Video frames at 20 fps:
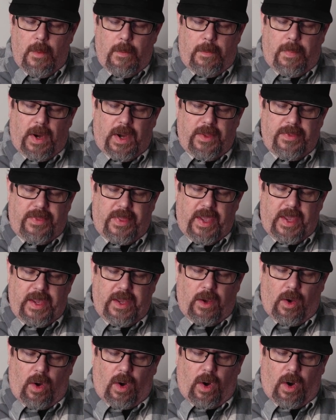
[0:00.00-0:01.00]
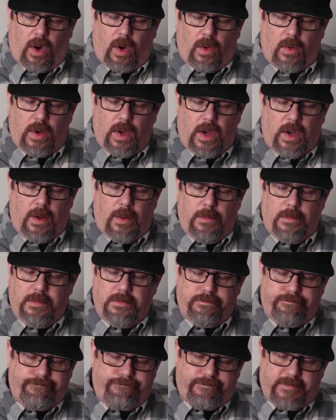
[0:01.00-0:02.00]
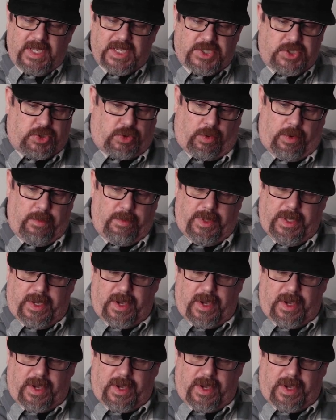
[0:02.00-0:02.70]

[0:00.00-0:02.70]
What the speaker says: but they are extremely